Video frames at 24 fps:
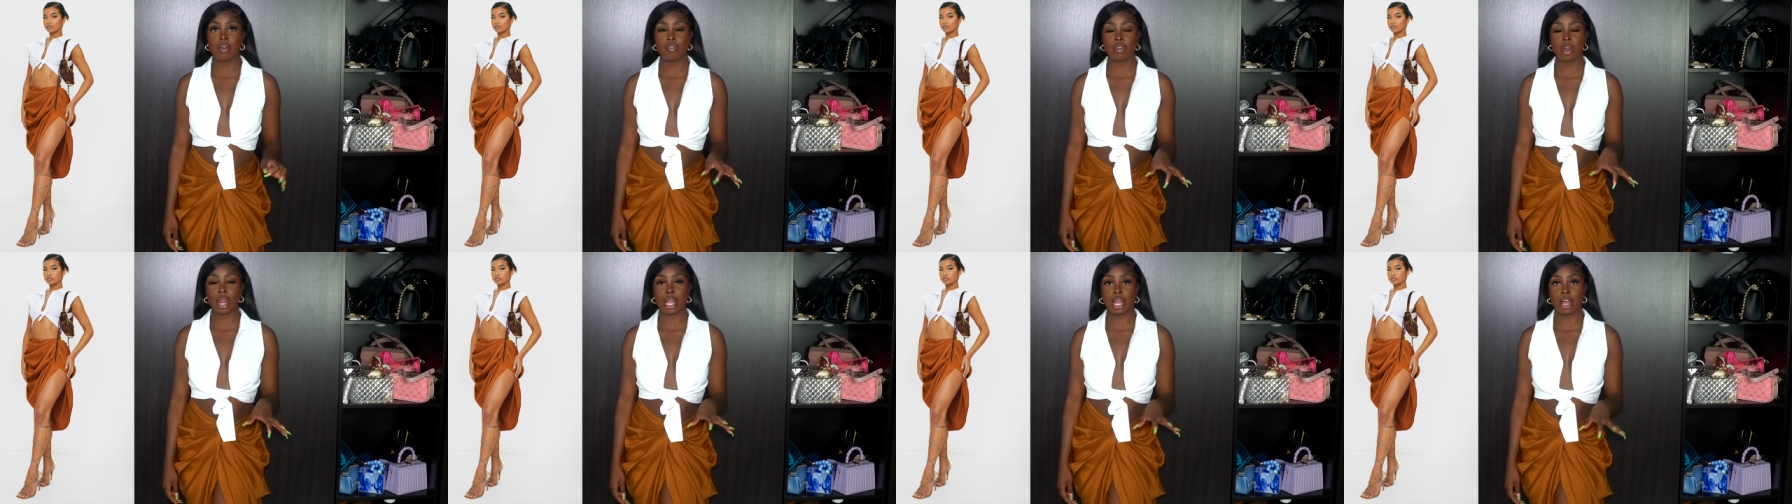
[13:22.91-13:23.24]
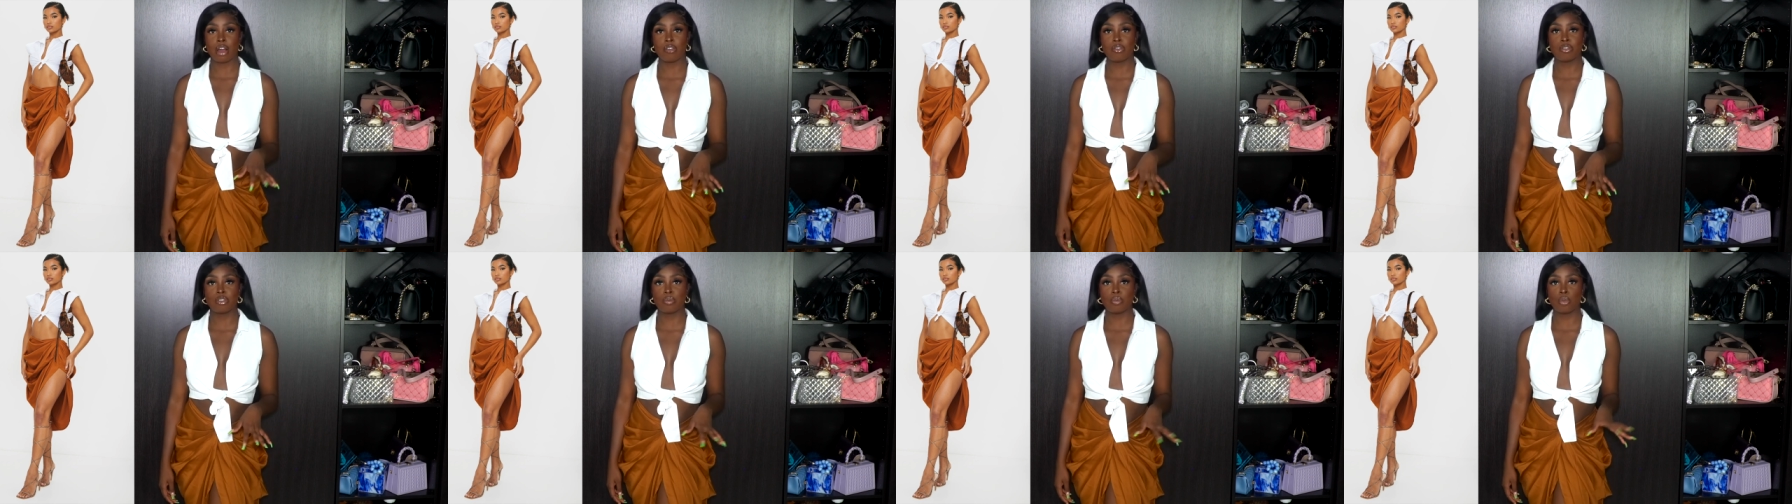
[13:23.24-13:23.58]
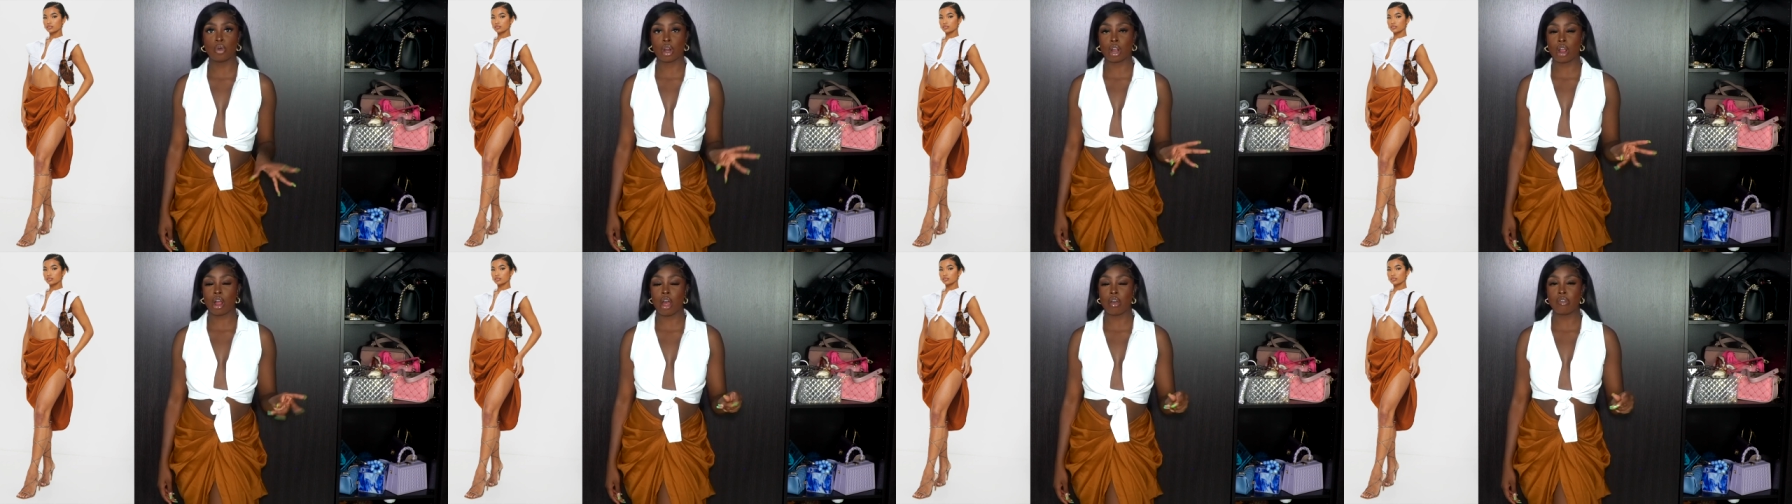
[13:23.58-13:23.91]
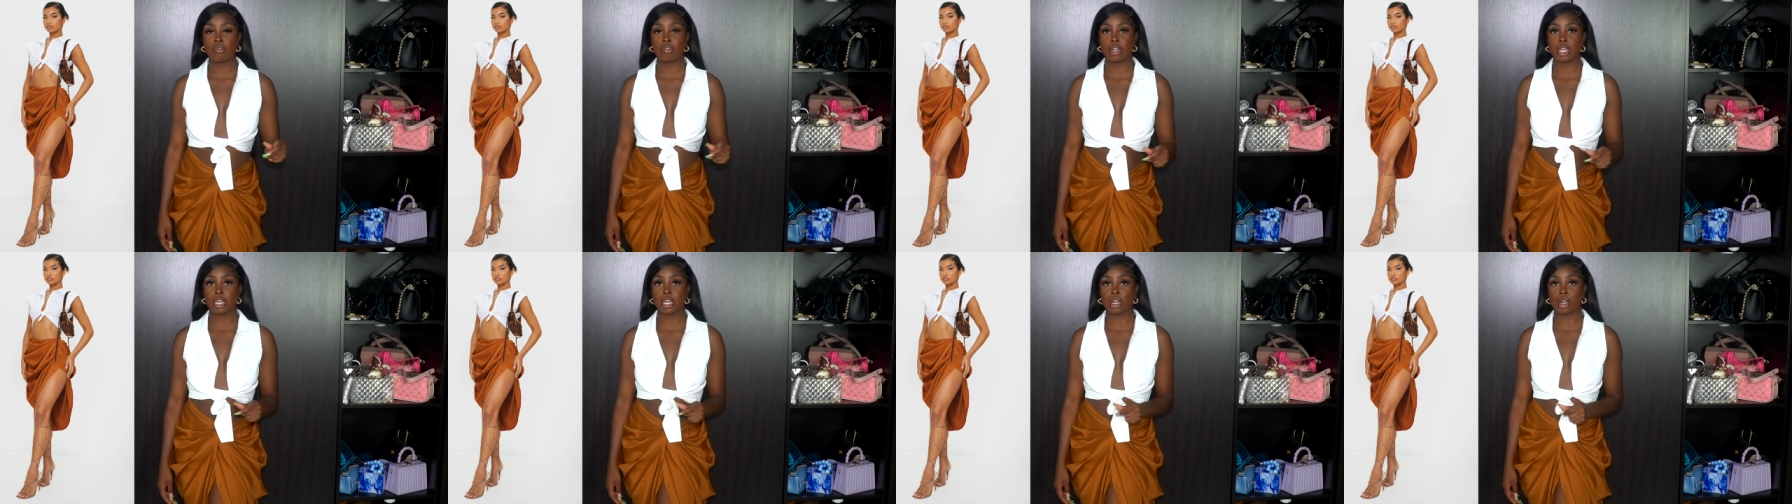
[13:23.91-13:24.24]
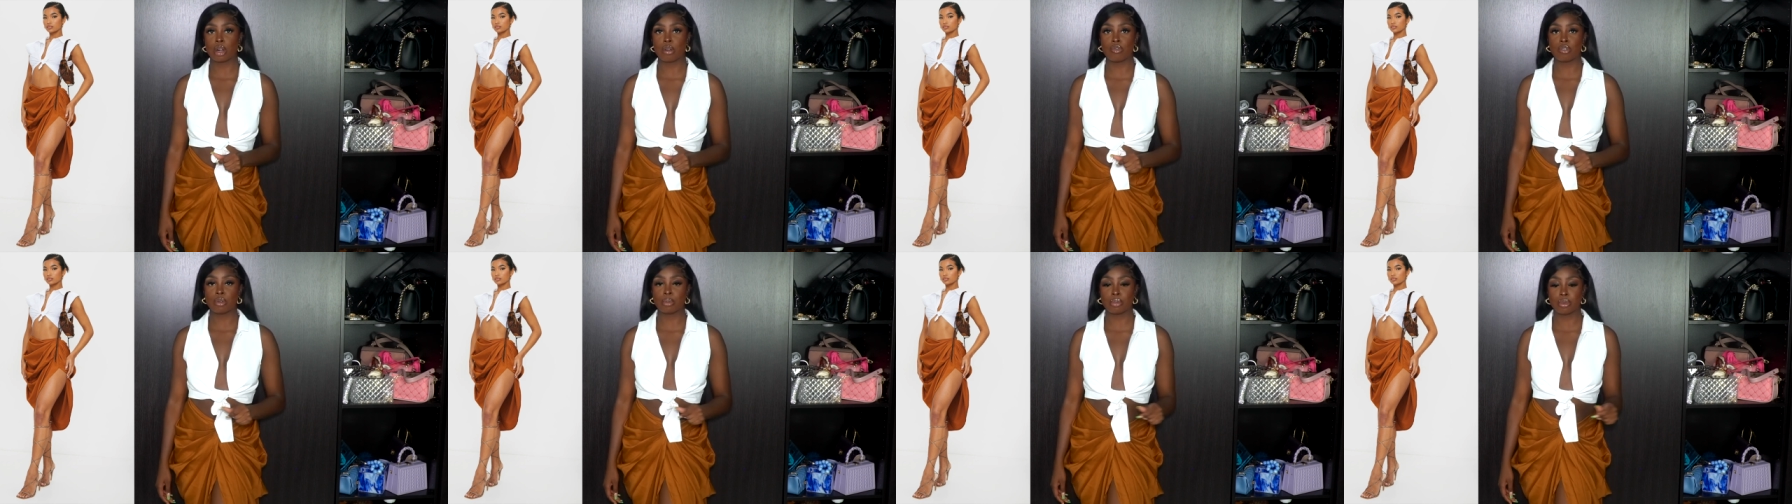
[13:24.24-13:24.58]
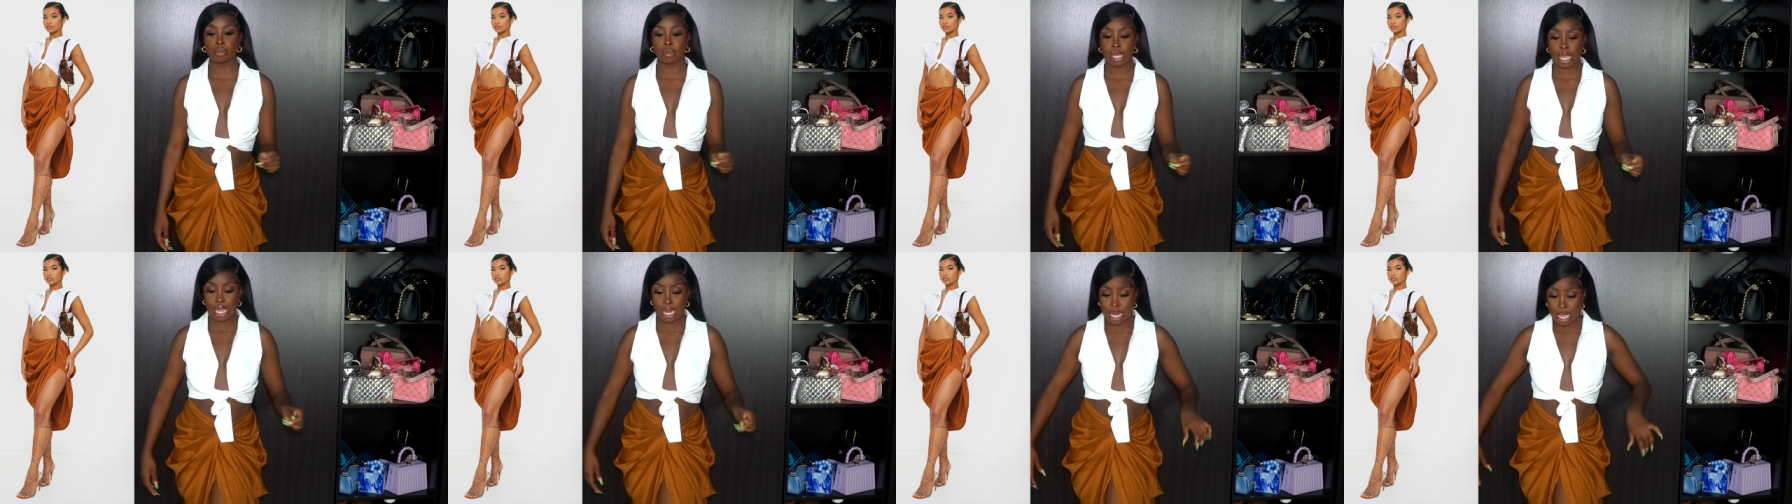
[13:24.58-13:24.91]
I feel like I'll feel more confident and
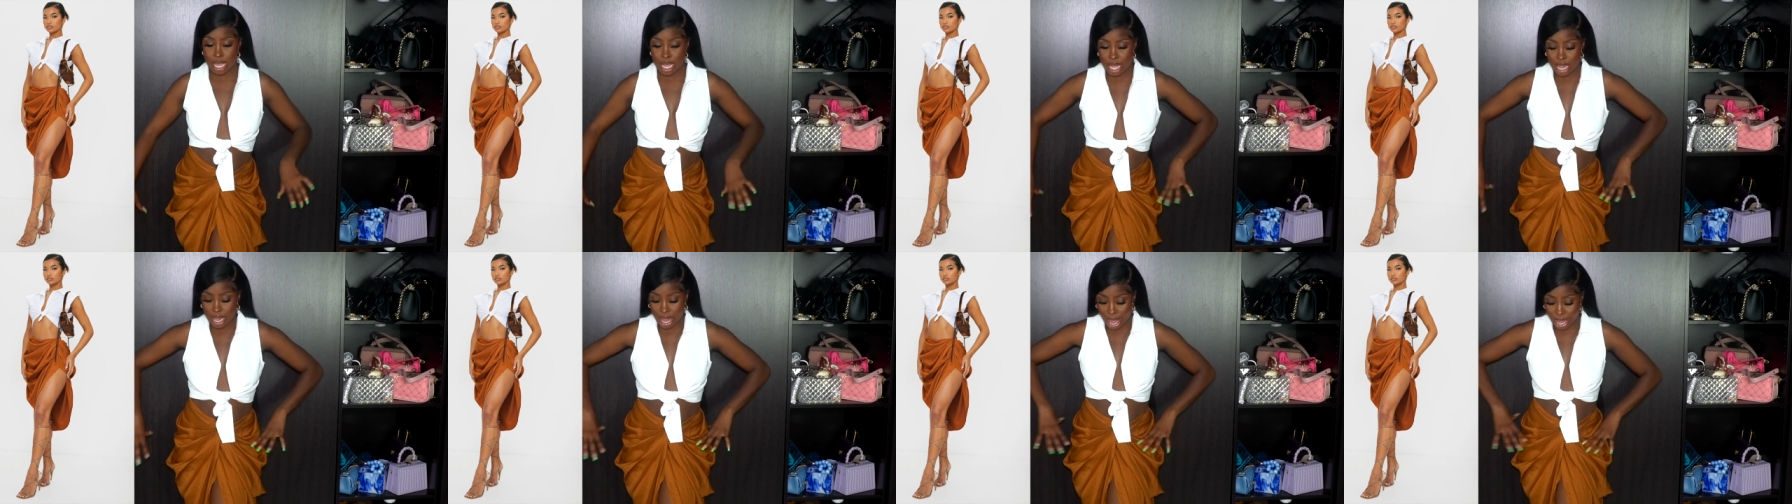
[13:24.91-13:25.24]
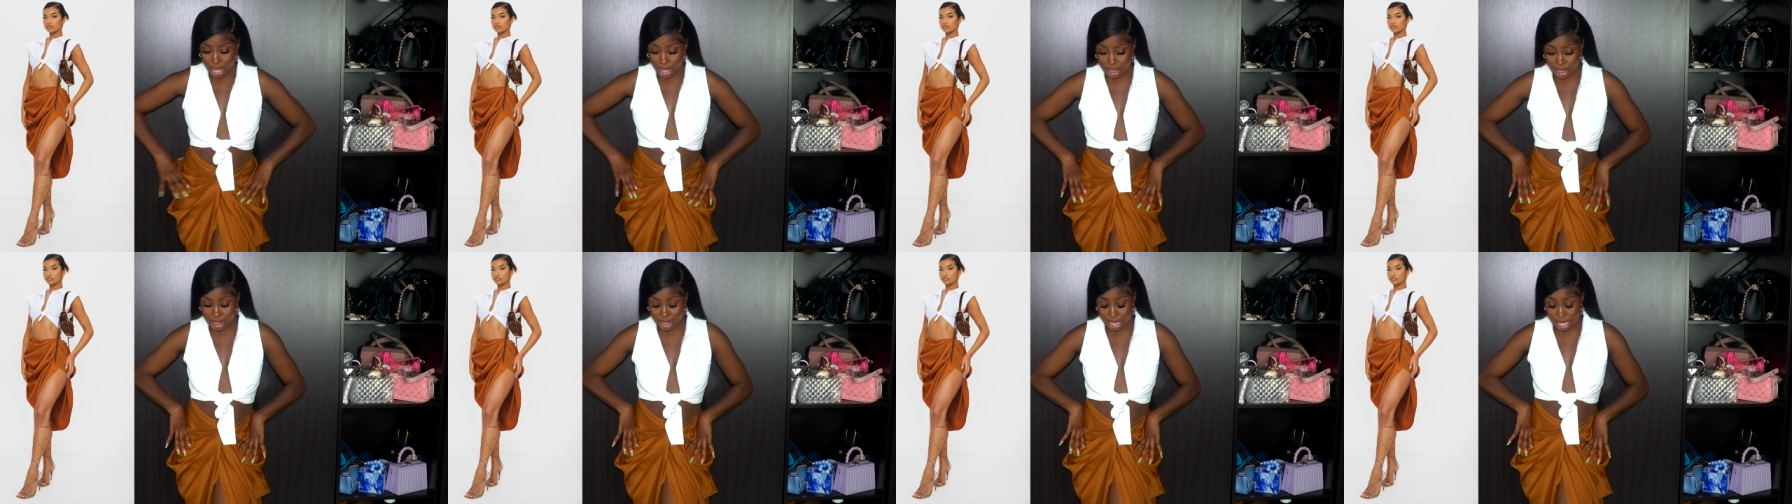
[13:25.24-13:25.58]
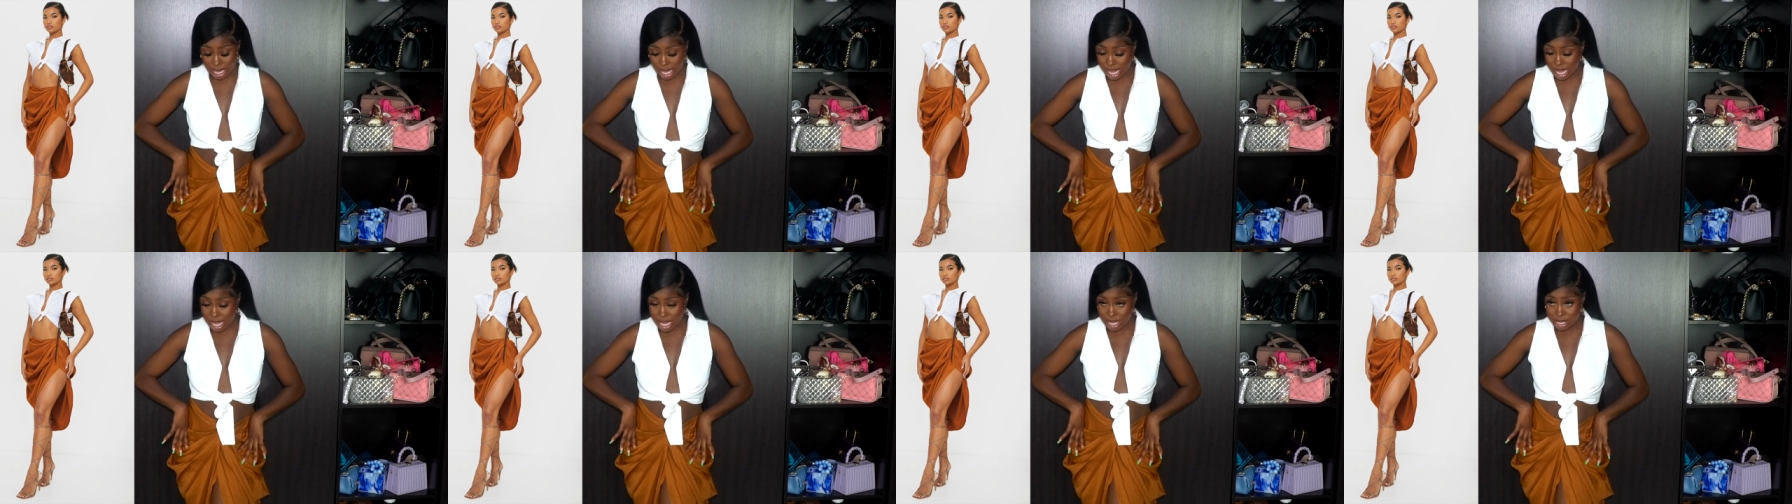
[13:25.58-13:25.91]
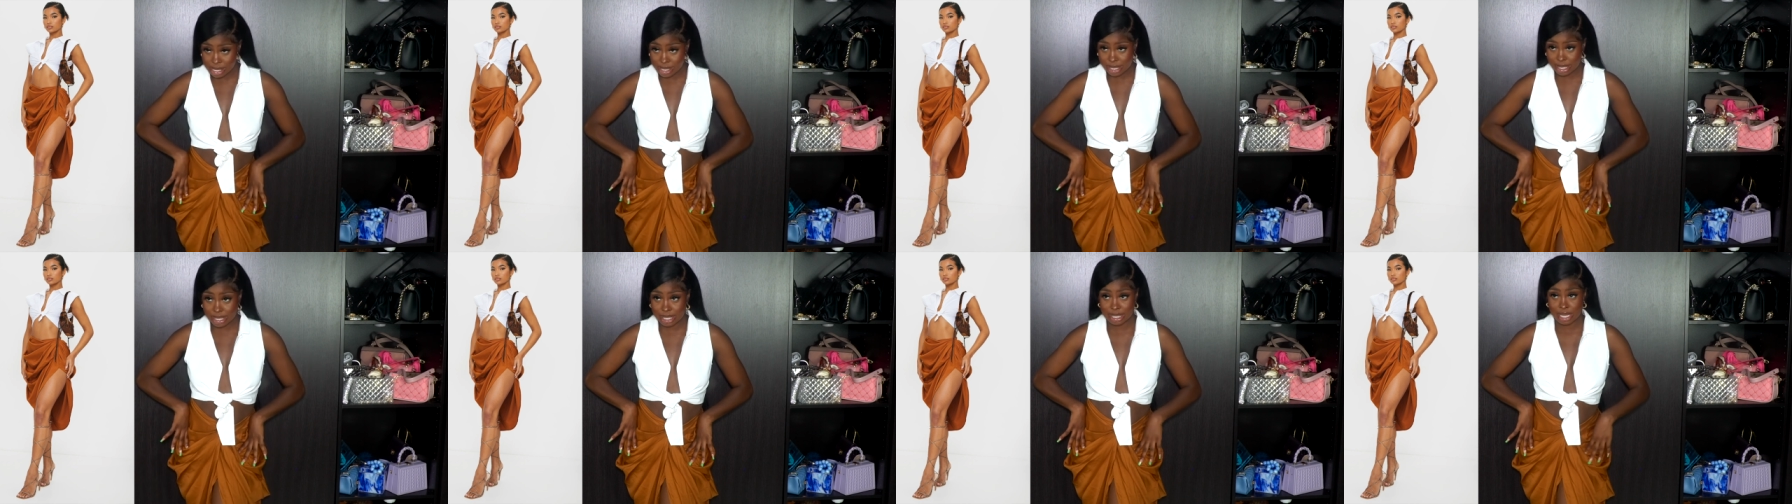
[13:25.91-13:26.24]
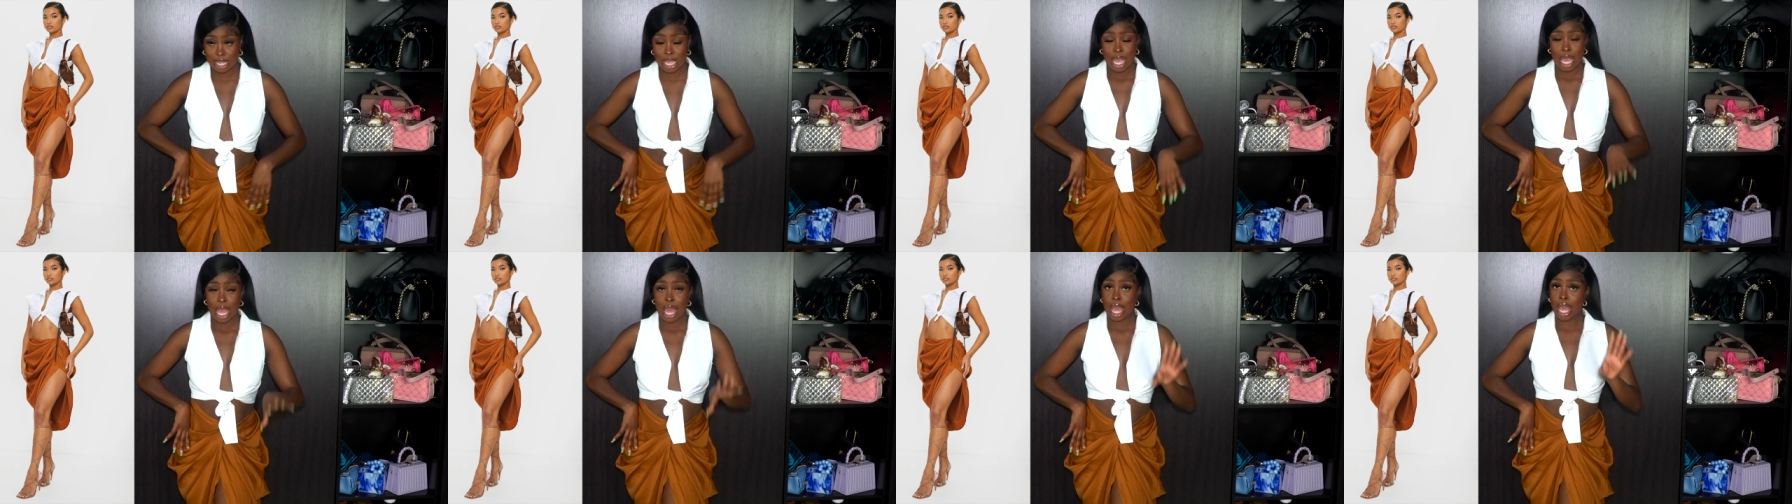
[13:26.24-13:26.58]
comfortable in it like this.